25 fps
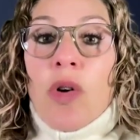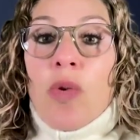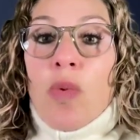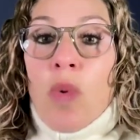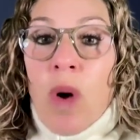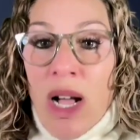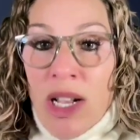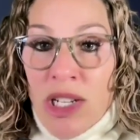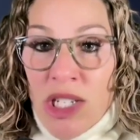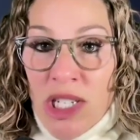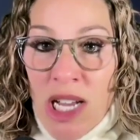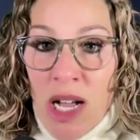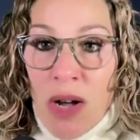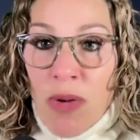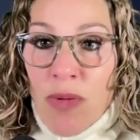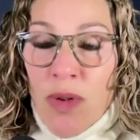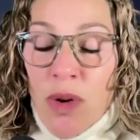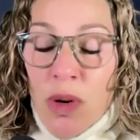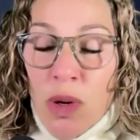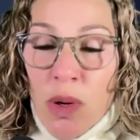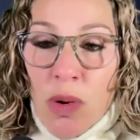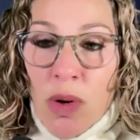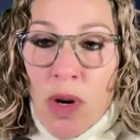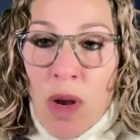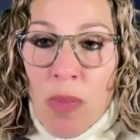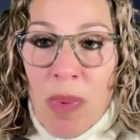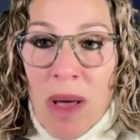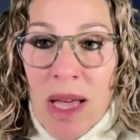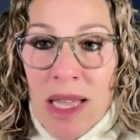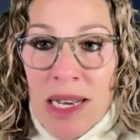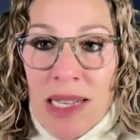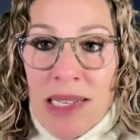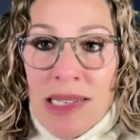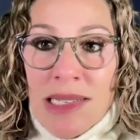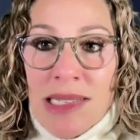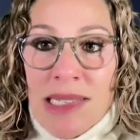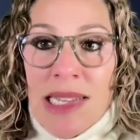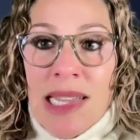Watch out for
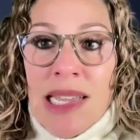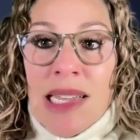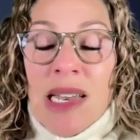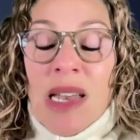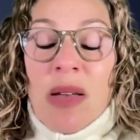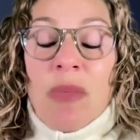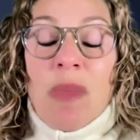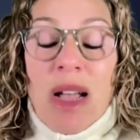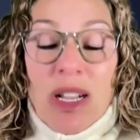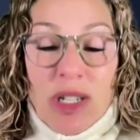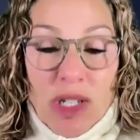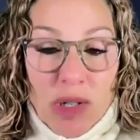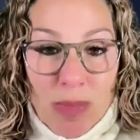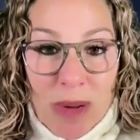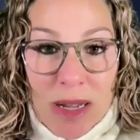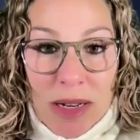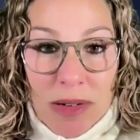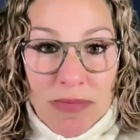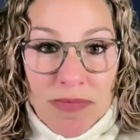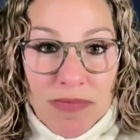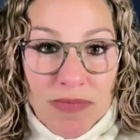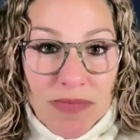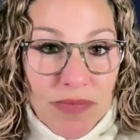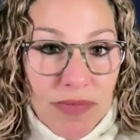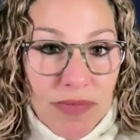codependency and enmeshment.